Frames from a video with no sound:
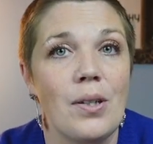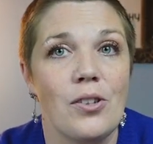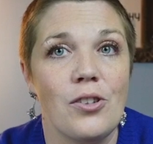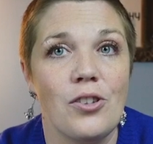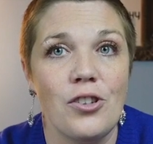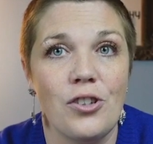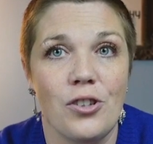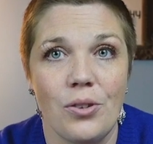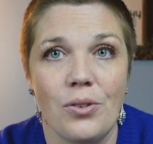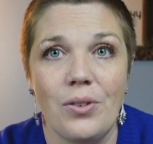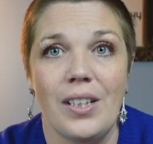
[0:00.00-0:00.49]

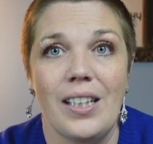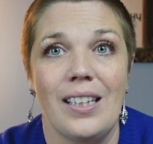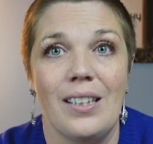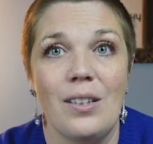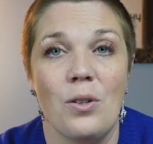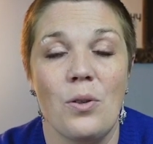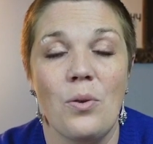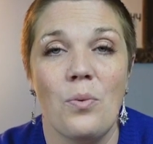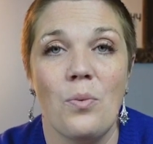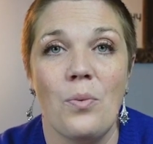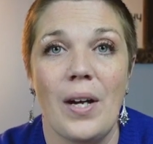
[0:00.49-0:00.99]

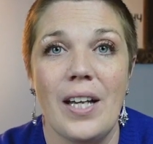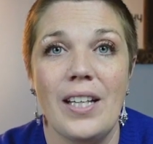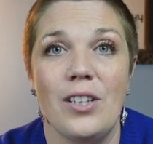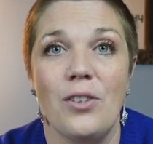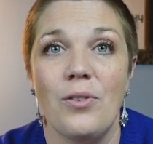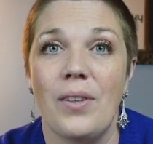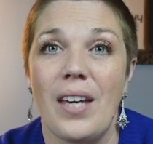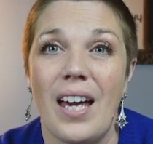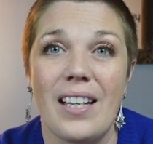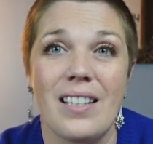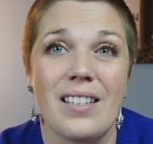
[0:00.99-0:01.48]
shooting when
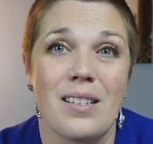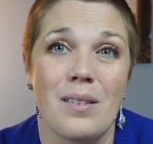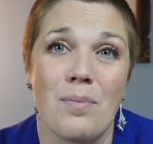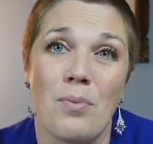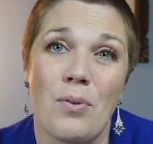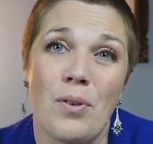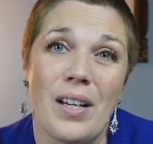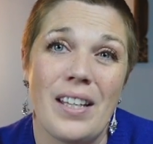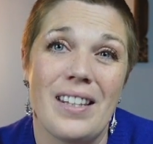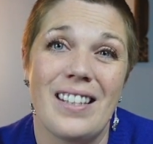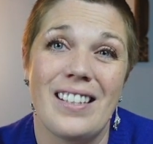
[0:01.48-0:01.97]
you get to the
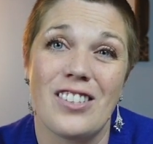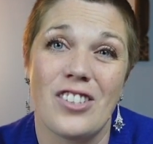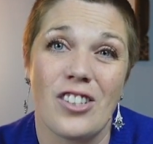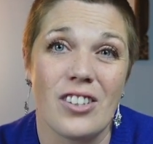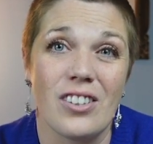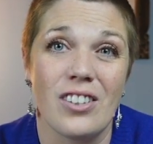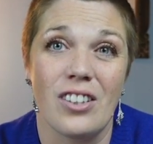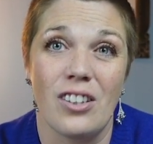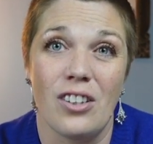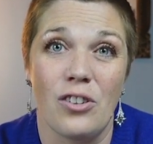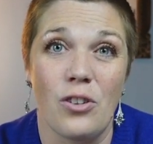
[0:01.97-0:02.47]
point that you're
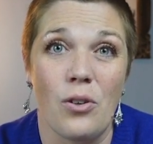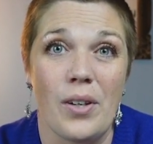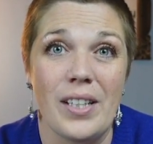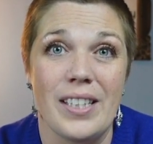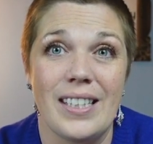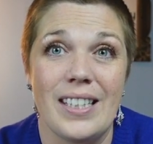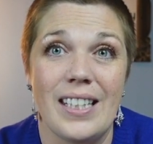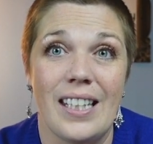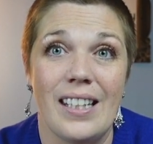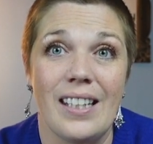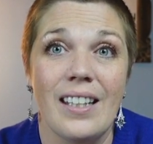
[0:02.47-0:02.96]
a little
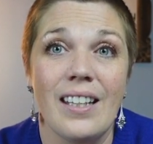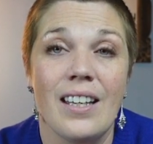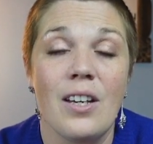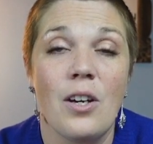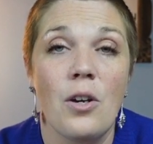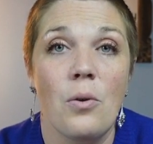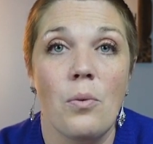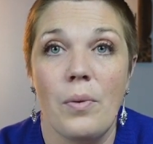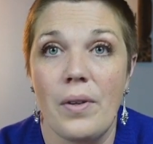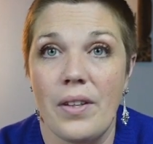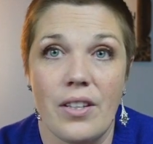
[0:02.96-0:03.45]
noisy
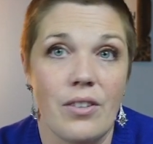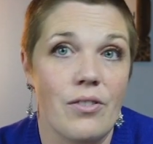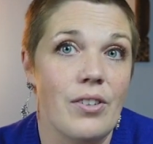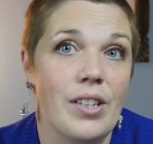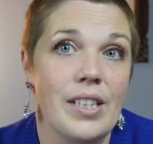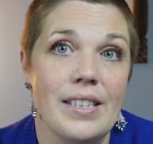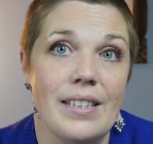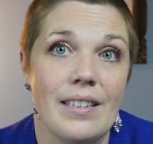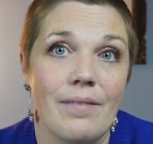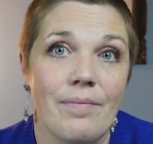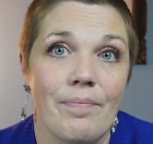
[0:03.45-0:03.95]
within
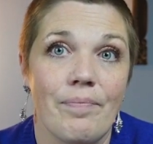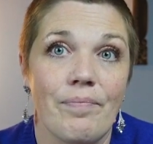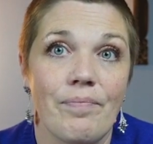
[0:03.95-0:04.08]
reason.